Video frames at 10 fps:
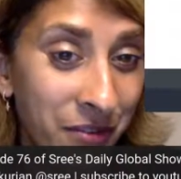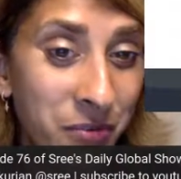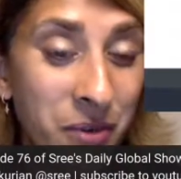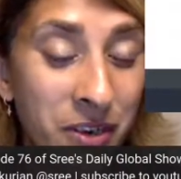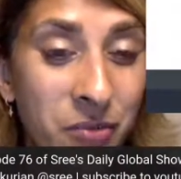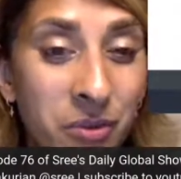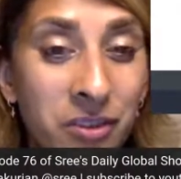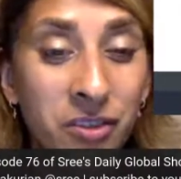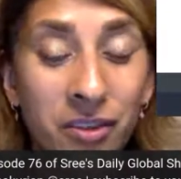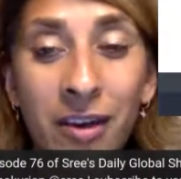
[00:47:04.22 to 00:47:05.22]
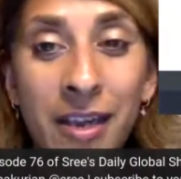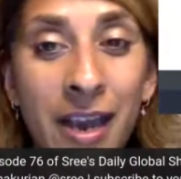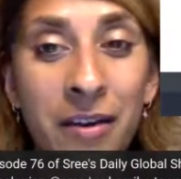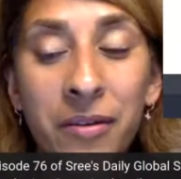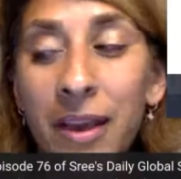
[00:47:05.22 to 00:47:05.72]
you when you were starting
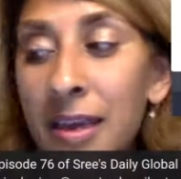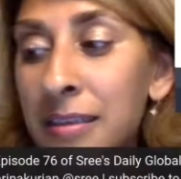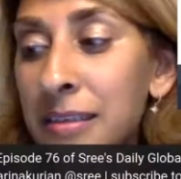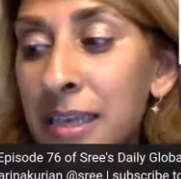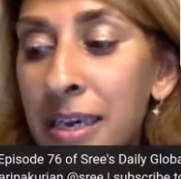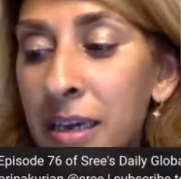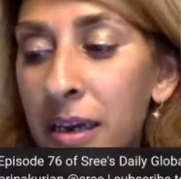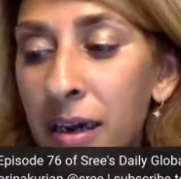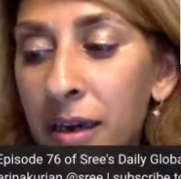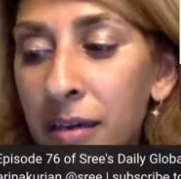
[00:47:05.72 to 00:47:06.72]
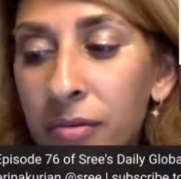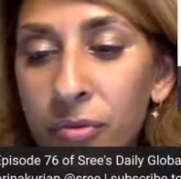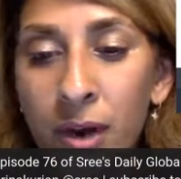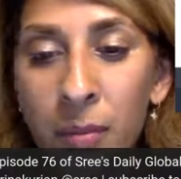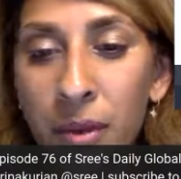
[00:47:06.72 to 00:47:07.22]
out. And
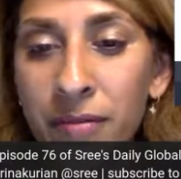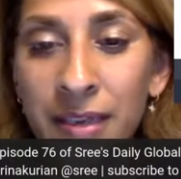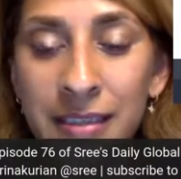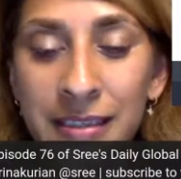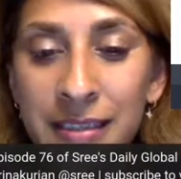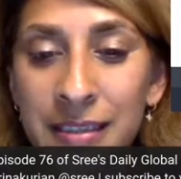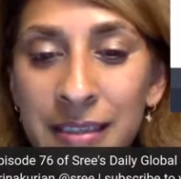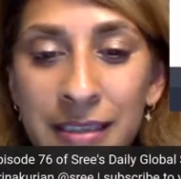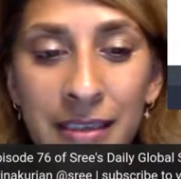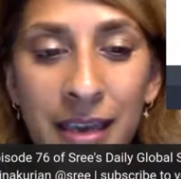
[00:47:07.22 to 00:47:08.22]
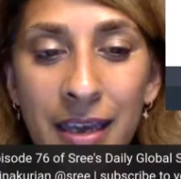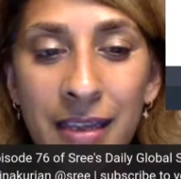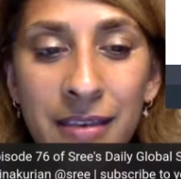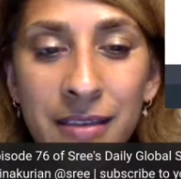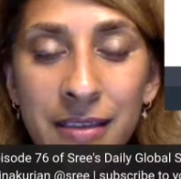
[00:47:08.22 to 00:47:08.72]
throughout my residency
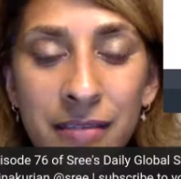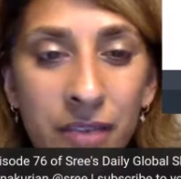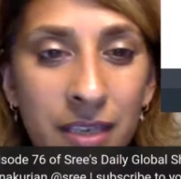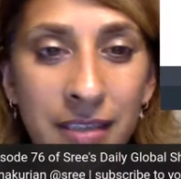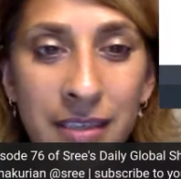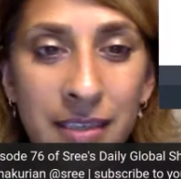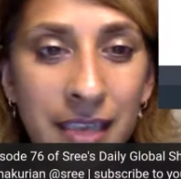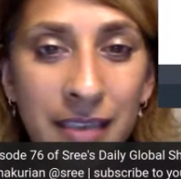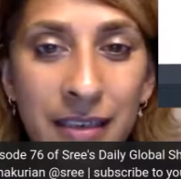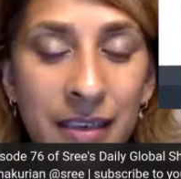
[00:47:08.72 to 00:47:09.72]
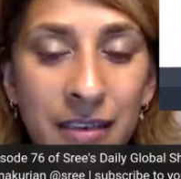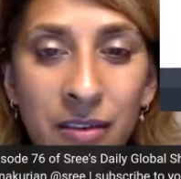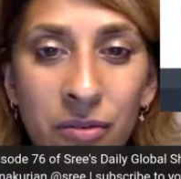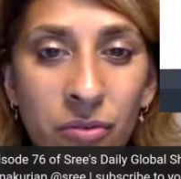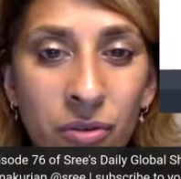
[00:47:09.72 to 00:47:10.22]
and even as an attending,
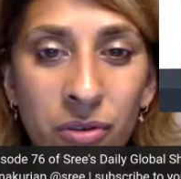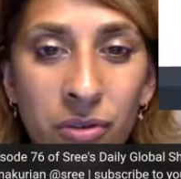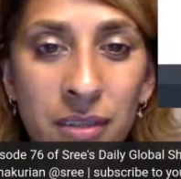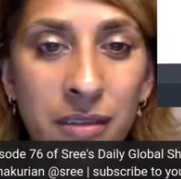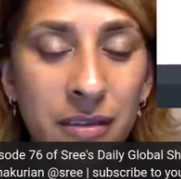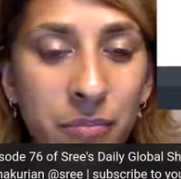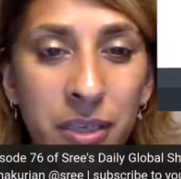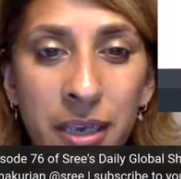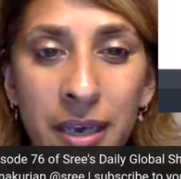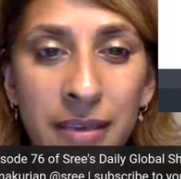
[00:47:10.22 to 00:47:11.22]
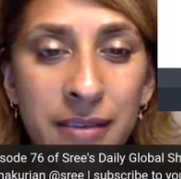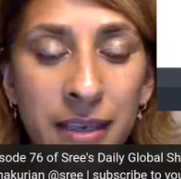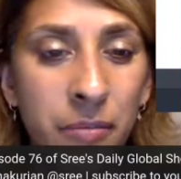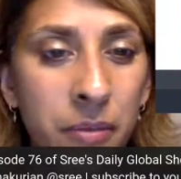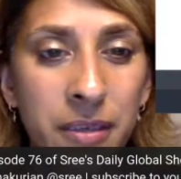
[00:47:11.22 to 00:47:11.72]
nurses, PAs,
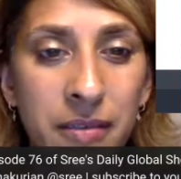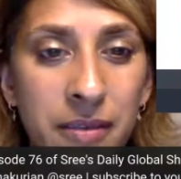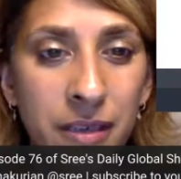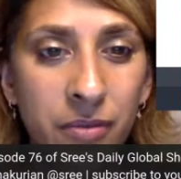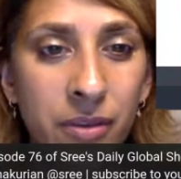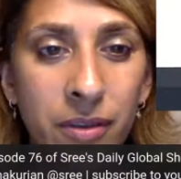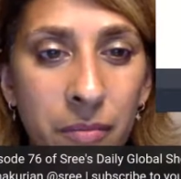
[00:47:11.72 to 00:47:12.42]
NPs, they really